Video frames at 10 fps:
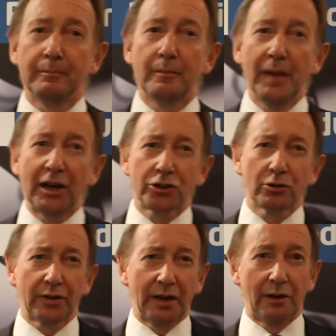make
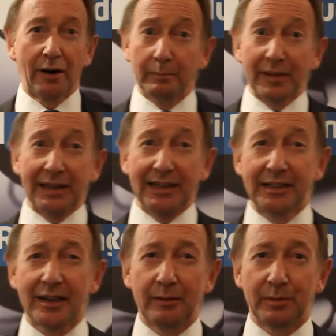sure that you're up the league
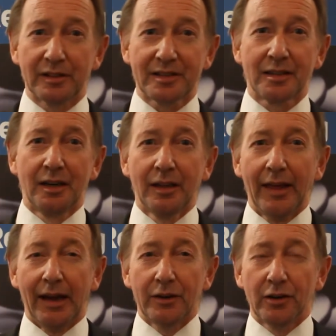tables.
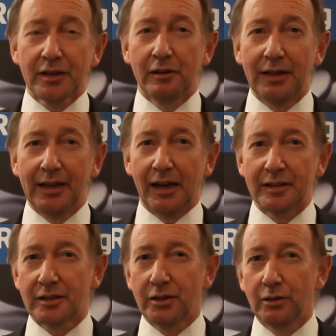That not only
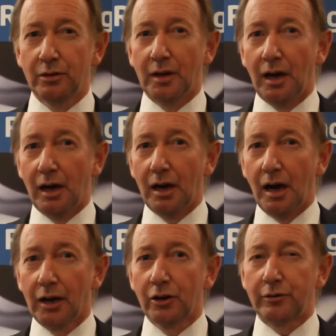gets you
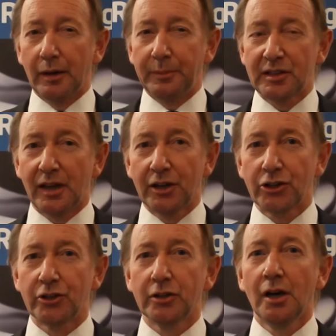a good
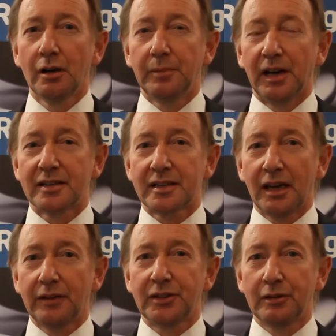reputation, but it
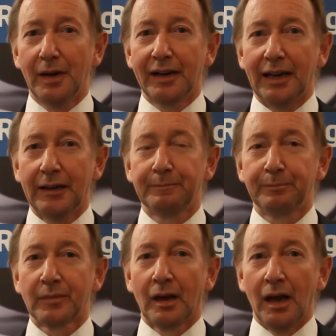saves you money.
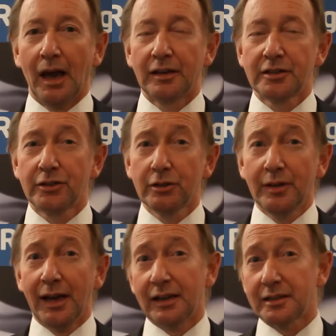And to do
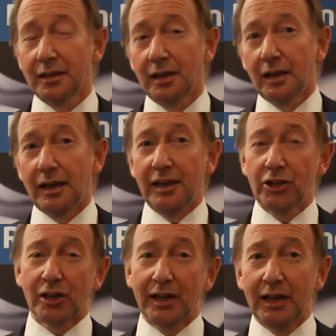that,
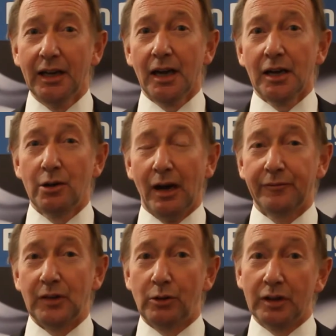initially
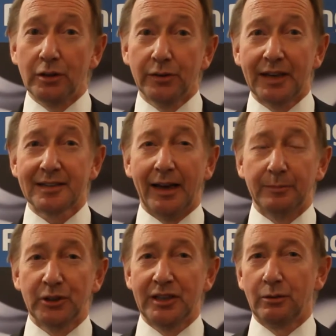you can do things
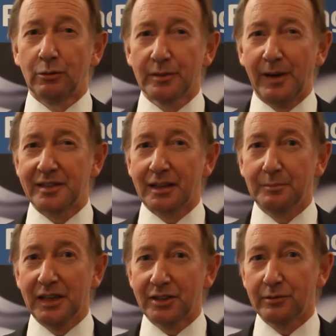like put in automatic
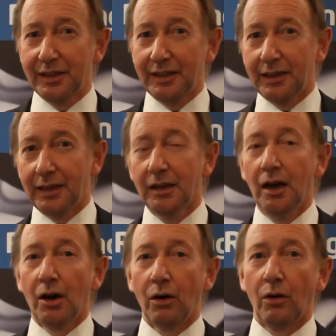meter reading
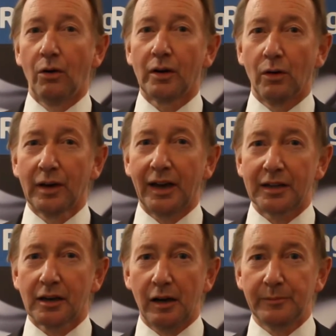or
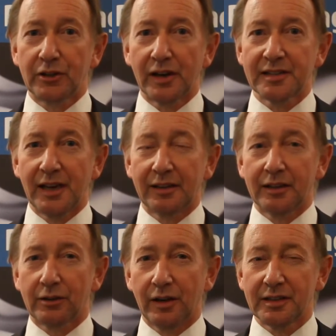get Carbon Trust Standard
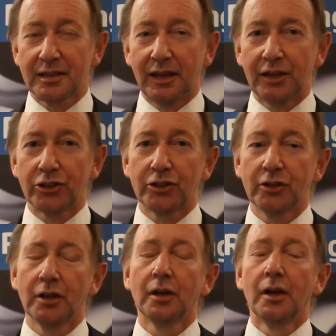accreditation.
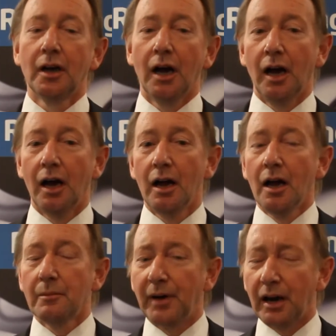
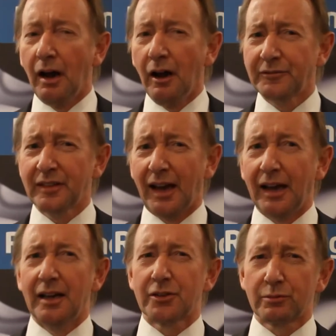But after
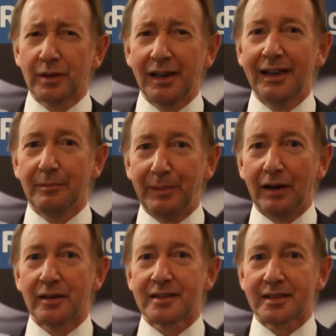that, it's really
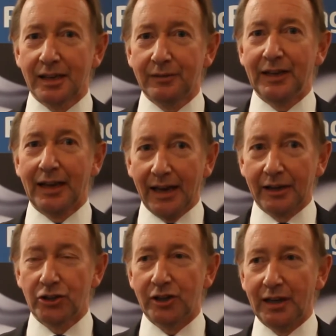about saving
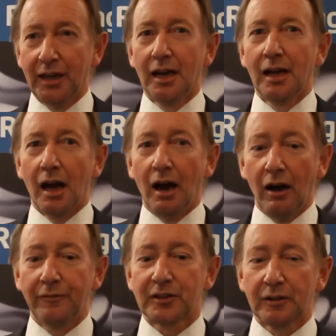energy.
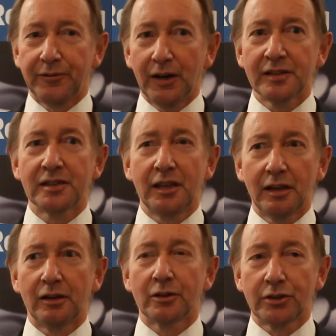After the first
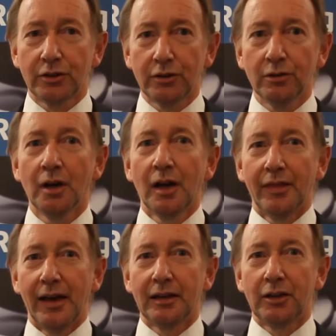year or two,
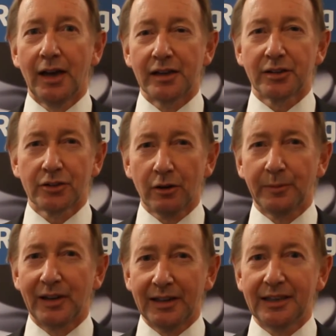then you get to the top
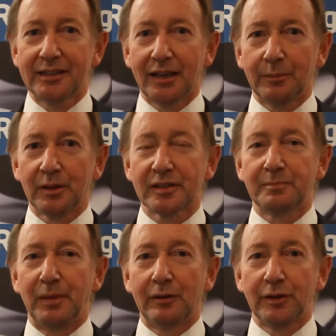of the league tables
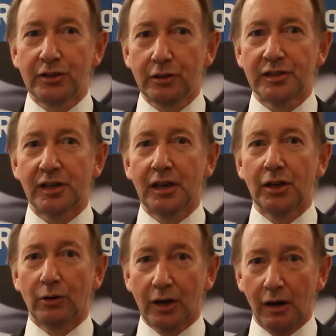by reducing
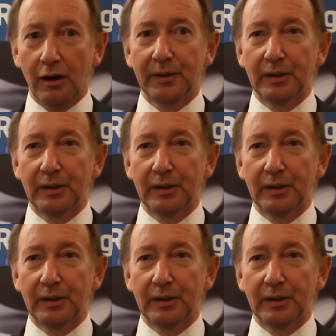your carbon